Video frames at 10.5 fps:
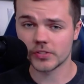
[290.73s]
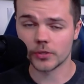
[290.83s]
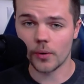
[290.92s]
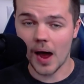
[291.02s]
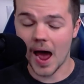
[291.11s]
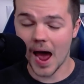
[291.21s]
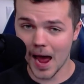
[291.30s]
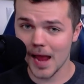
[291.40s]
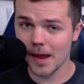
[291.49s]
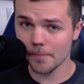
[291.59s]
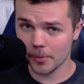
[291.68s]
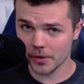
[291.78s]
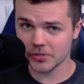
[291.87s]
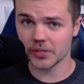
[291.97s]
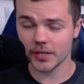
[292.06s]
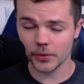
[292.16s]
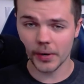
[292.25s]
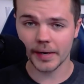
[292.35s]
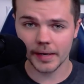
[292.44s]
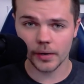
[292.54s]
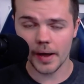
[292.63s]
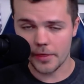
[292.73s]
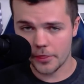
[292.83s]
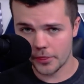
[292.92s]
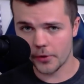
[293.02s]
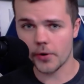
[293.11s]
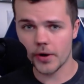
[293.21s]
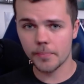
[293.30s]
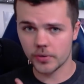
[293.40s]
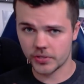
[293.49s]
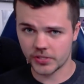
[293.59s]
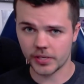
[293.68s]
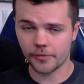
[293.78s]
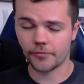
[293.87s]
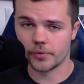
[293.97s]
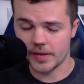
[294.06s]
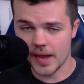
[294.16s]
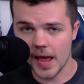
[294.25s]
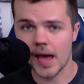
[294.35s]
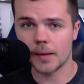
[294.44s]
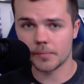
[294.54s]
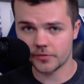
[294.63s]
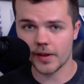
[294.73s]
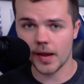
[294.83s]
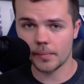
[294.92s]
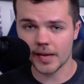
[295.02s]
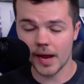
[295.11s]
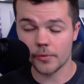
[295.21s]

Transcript: So I am personally going to go a 30% for the Addams family.